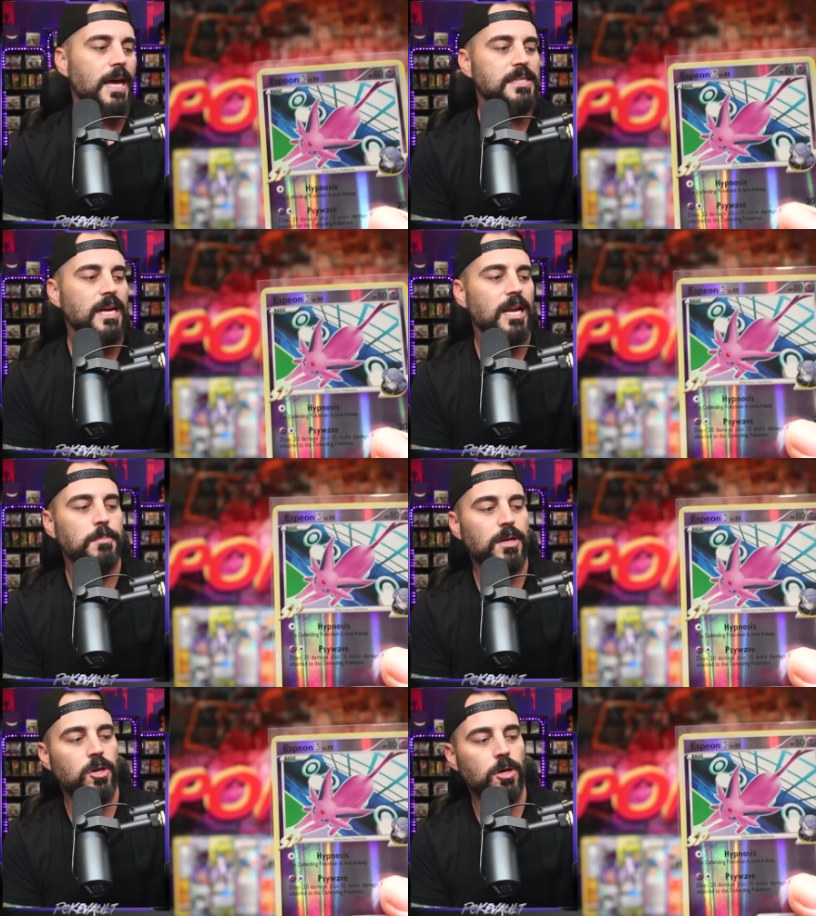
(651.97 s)
that's gotta
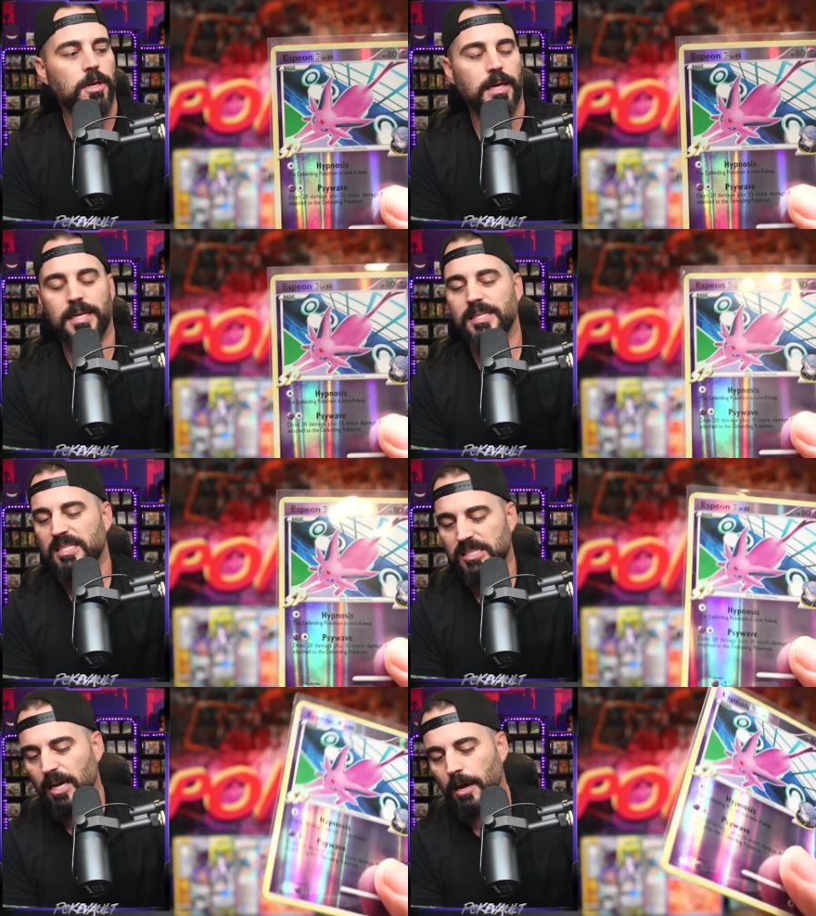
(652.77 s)
be good in
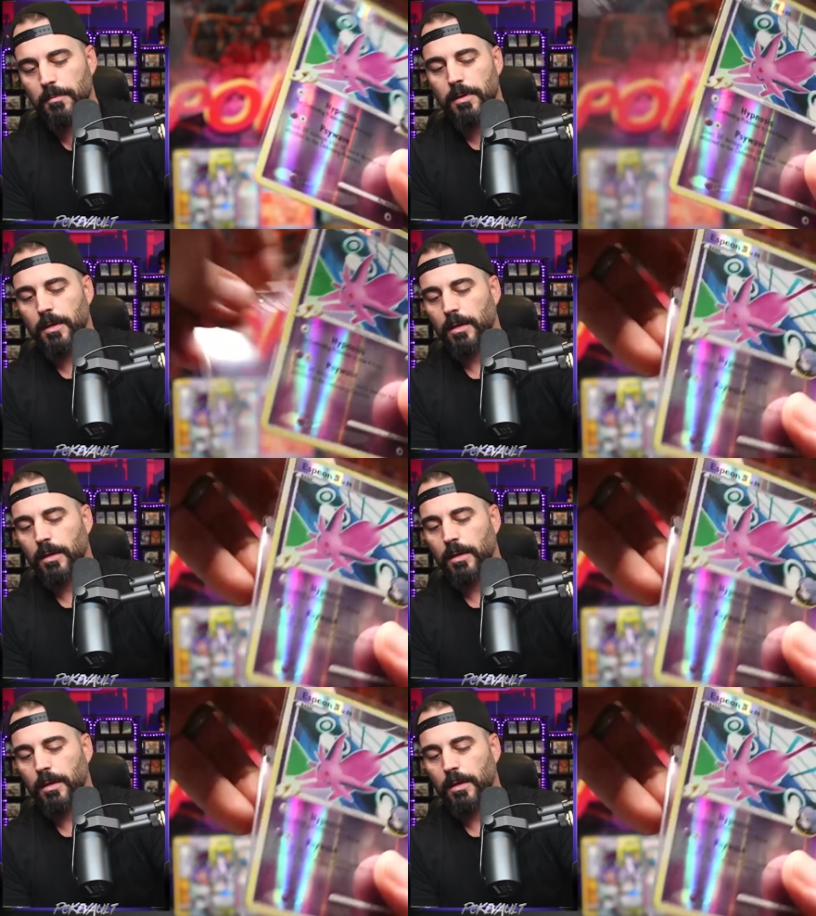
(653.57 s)
some